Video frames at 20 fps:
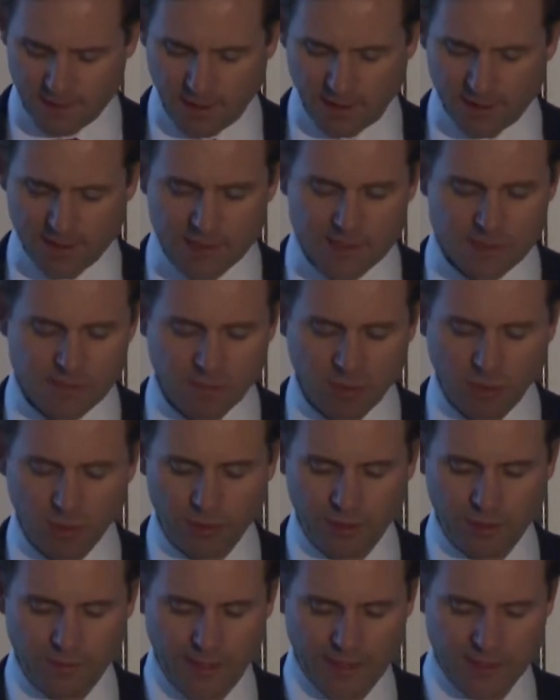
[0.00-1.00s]
I think it's
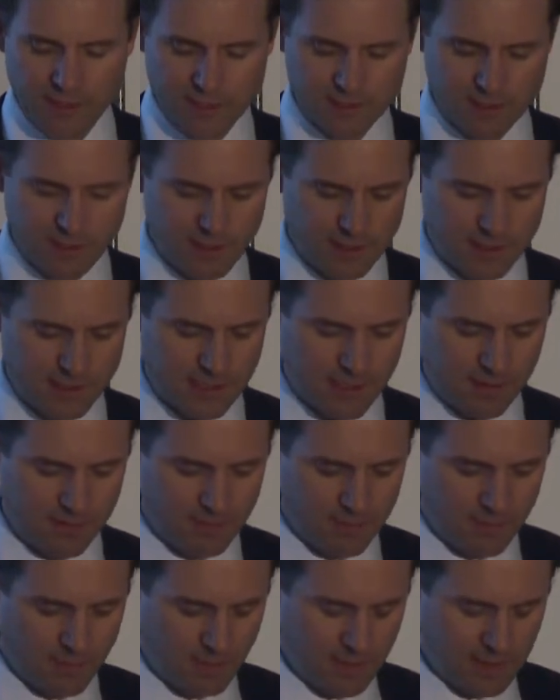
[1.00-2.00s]
important to mention that,
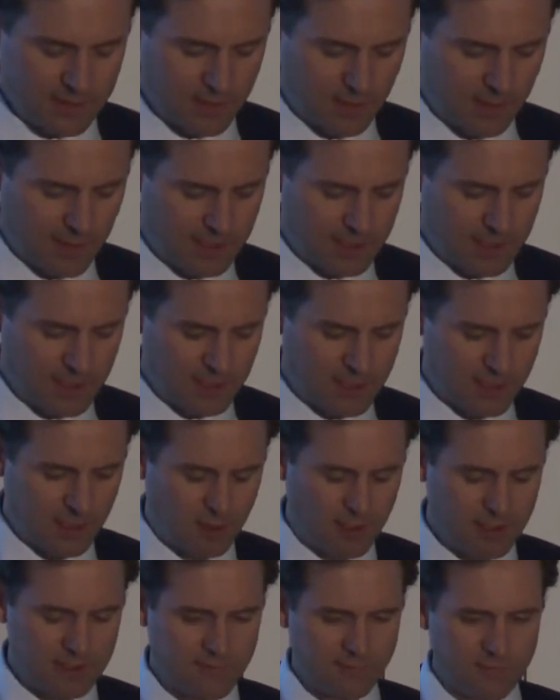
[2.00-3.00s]
as I mentioned, the
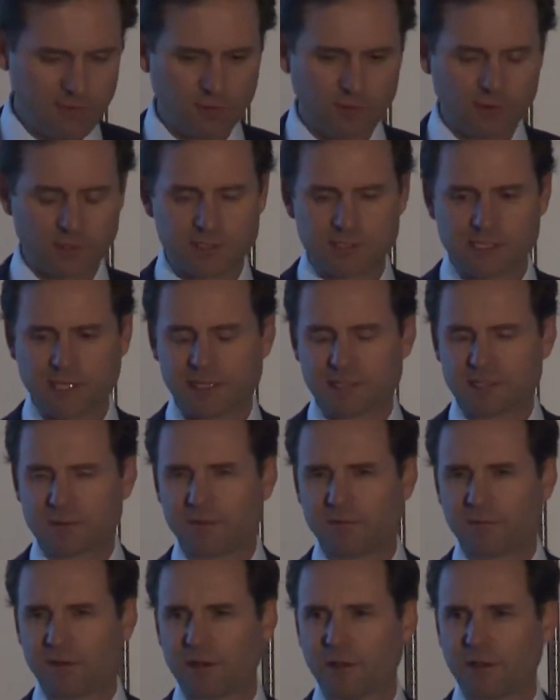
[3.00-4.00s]
size of the organisation,
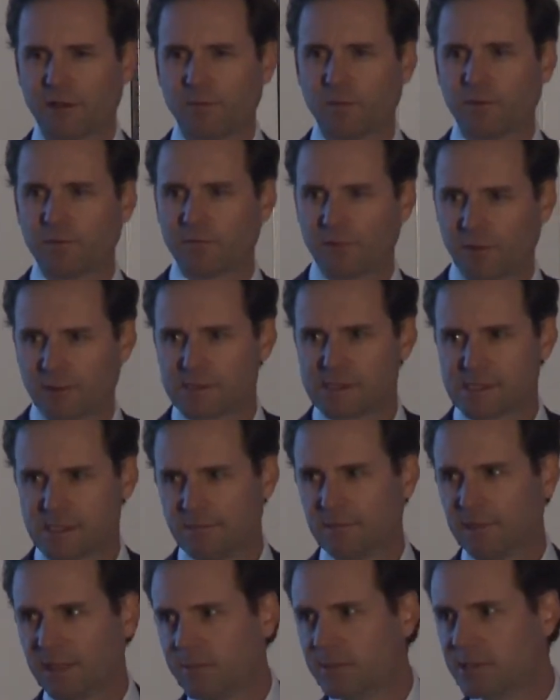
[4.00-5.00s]
we've got
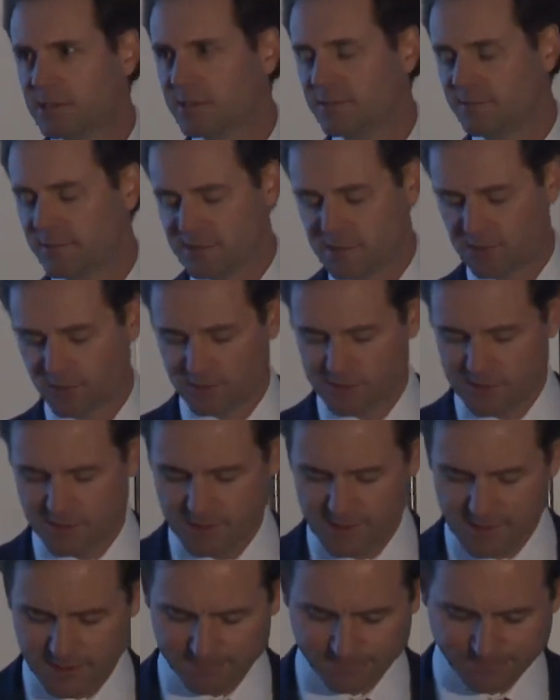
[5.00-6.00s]
limited
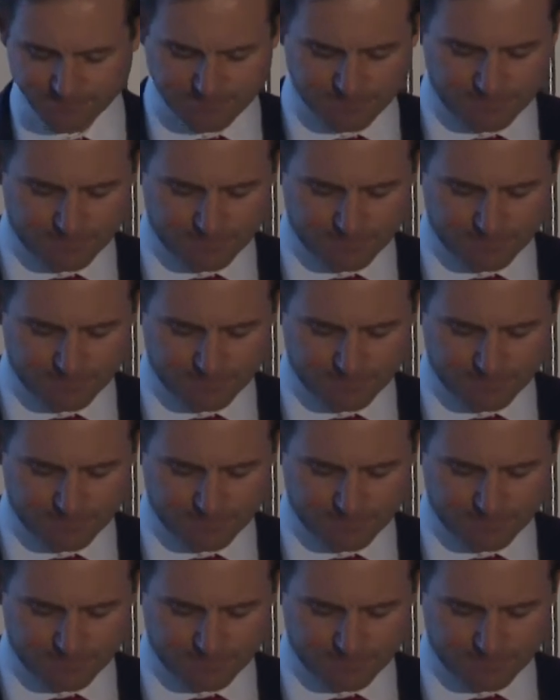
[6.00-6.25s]
resources.